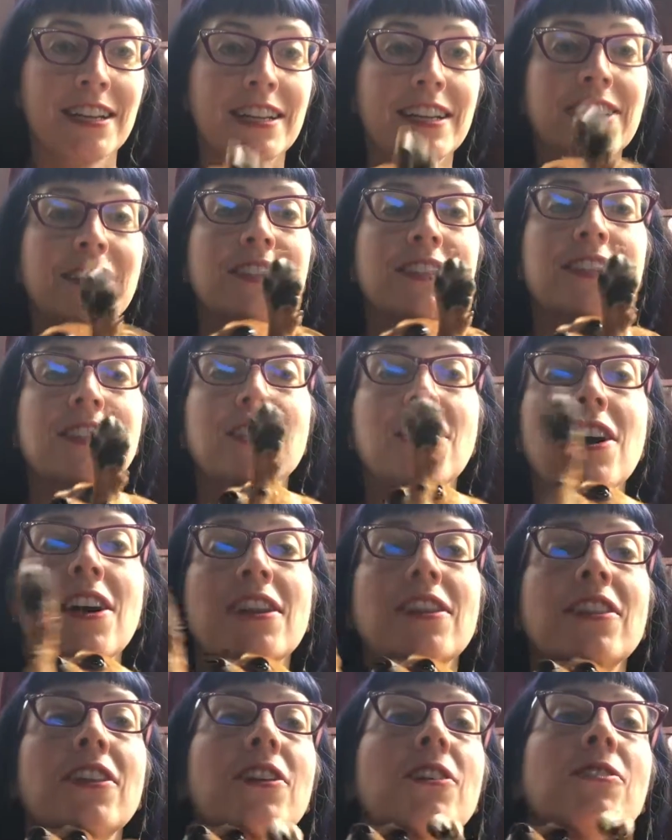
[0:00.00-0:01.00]
Here's a
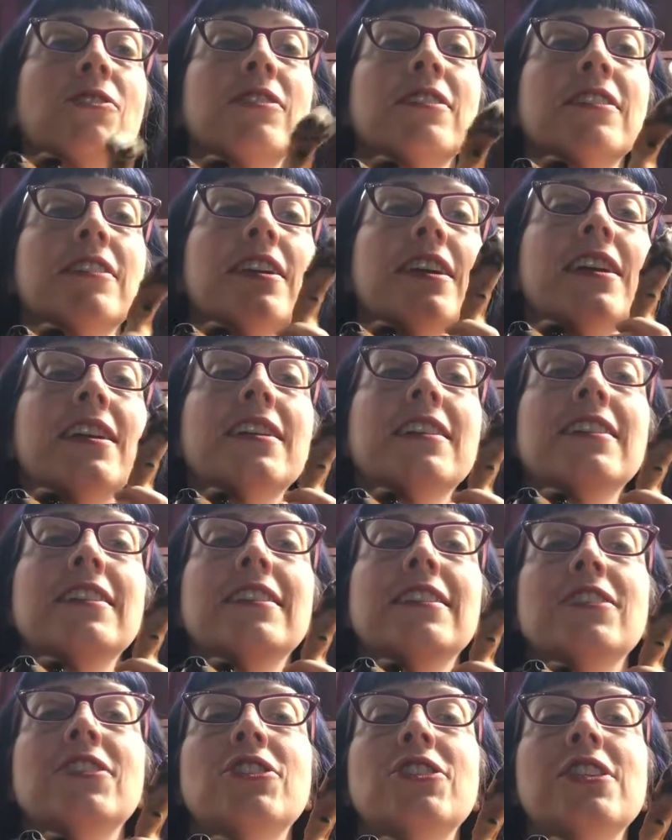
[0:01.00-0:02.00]
dog though, and
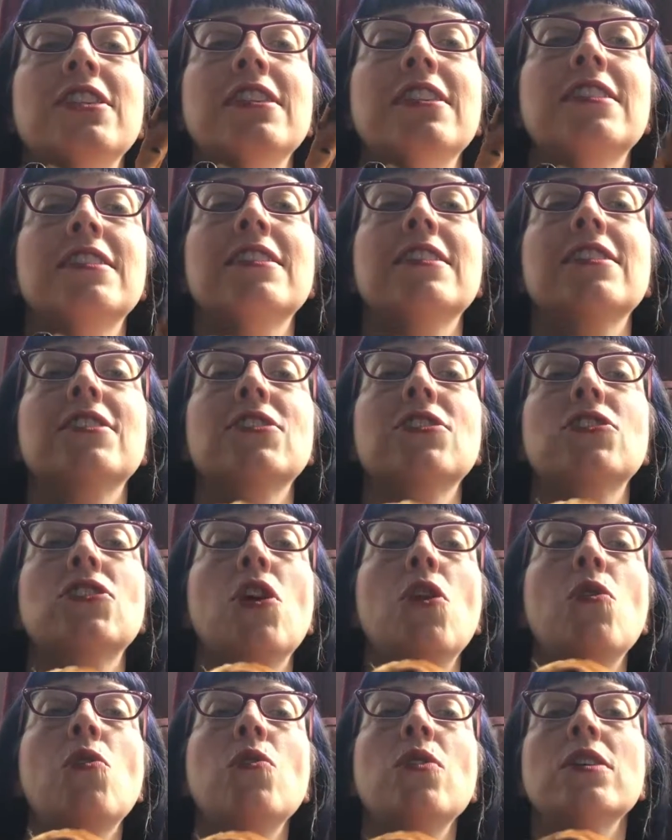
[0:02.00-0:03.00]
she is
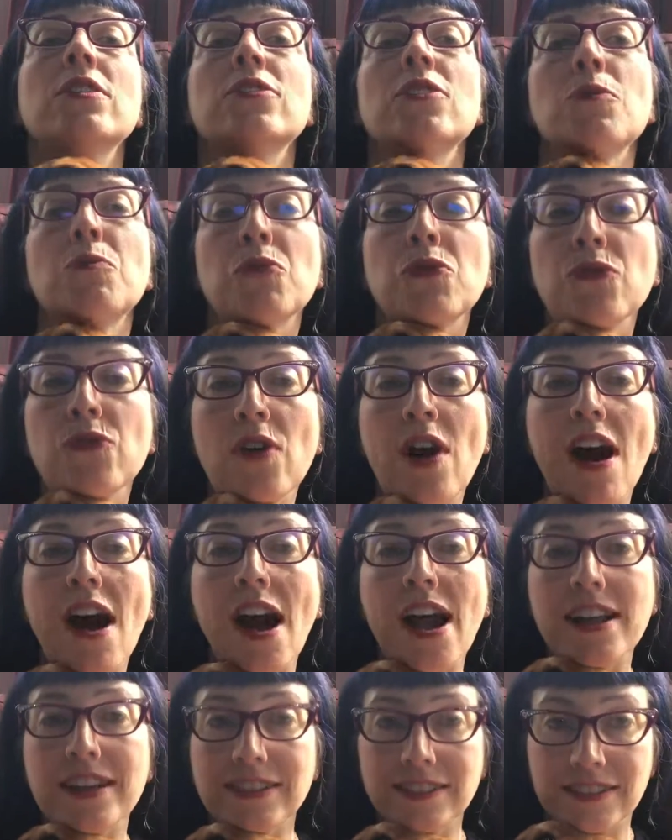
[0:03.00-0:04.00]
so
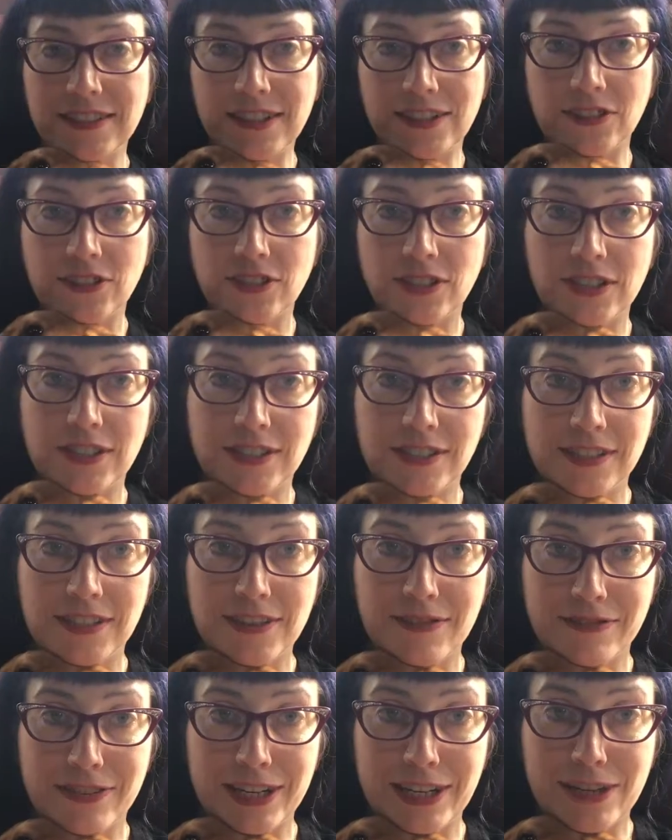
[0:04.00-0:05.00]
surprised that she is in
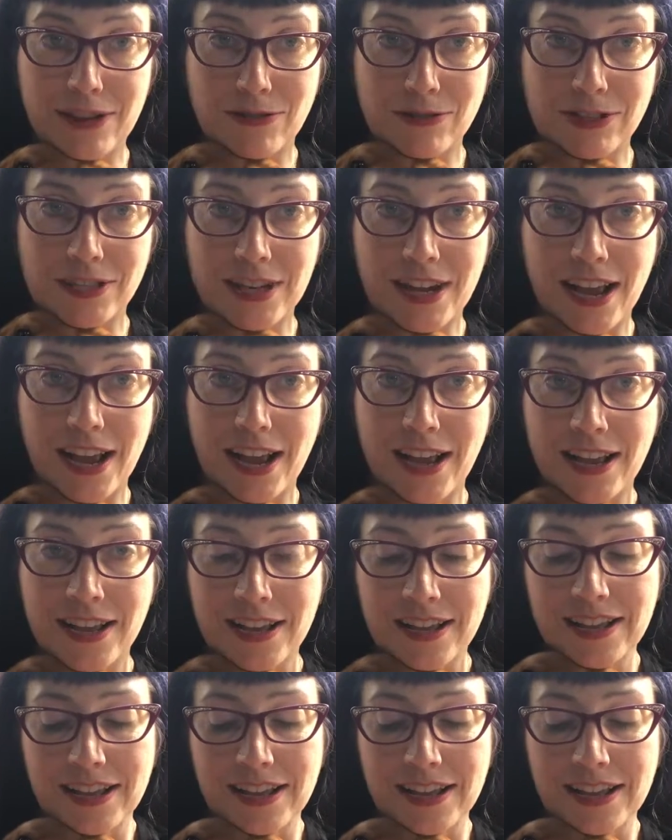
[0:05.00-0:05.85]
the video today.